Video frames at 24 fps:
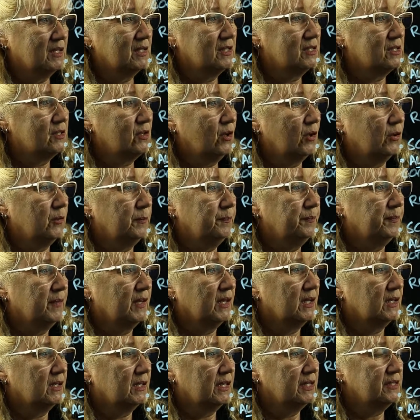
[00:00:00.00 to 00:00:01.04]
So
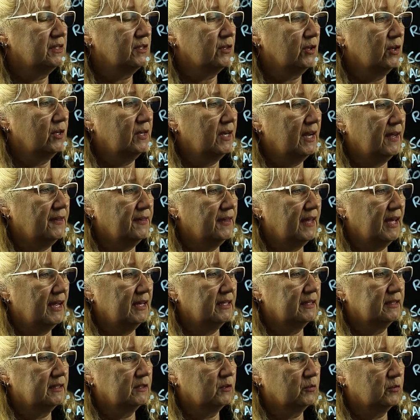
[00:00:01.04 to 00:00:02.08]
let's go down that
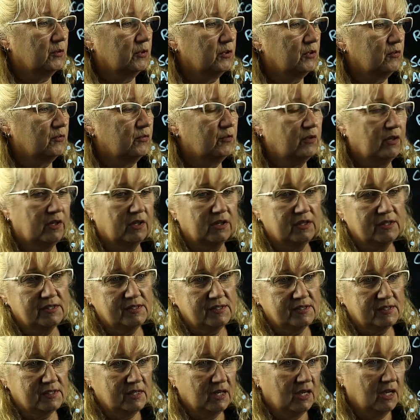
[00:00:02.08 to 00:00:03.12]
little route
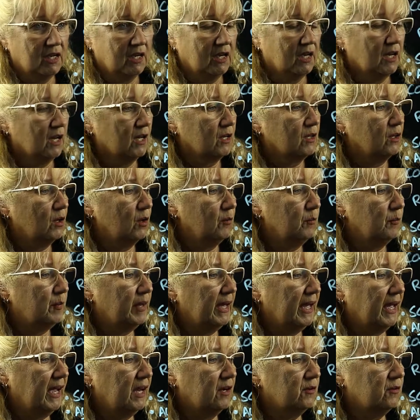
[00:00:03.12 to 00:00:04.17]
first.
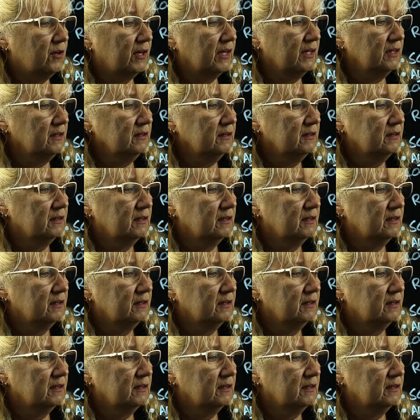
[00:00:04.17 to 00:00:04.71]
Comparing